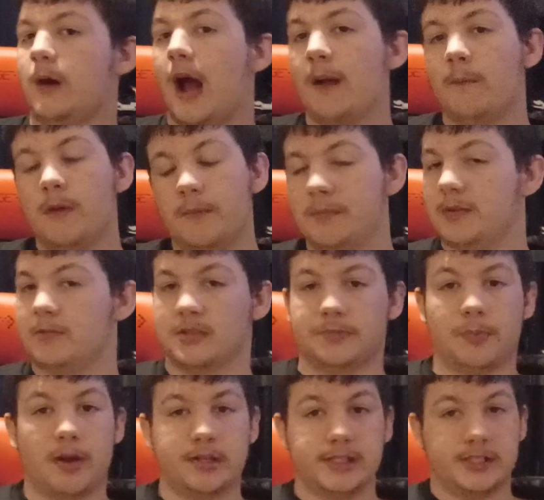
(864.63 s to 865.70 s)
I will be
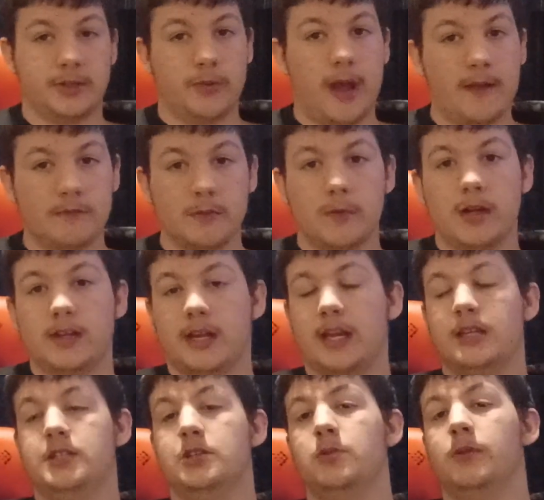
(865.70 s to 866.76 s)
responding to everyone like
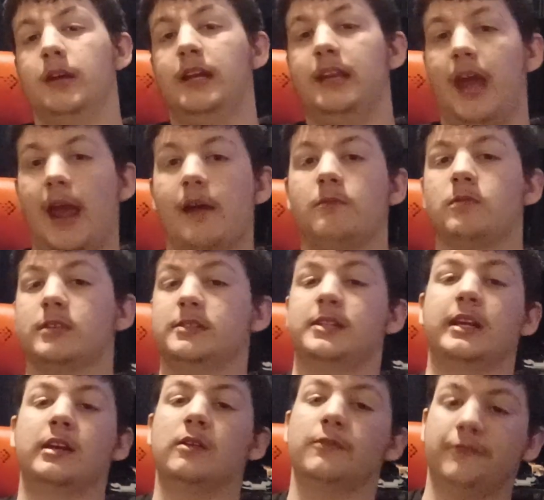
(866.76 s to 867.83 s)
I do in every
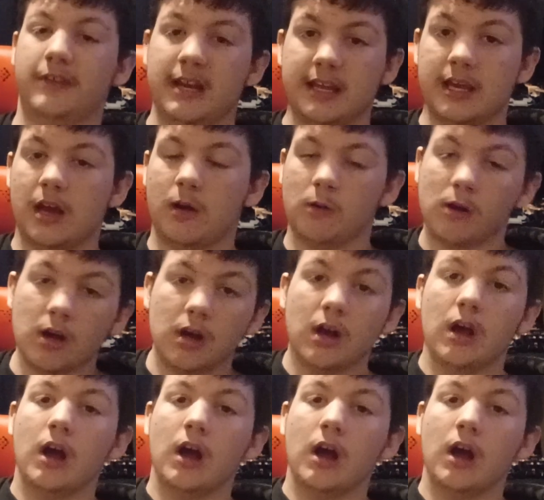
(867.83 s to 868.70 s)
single video.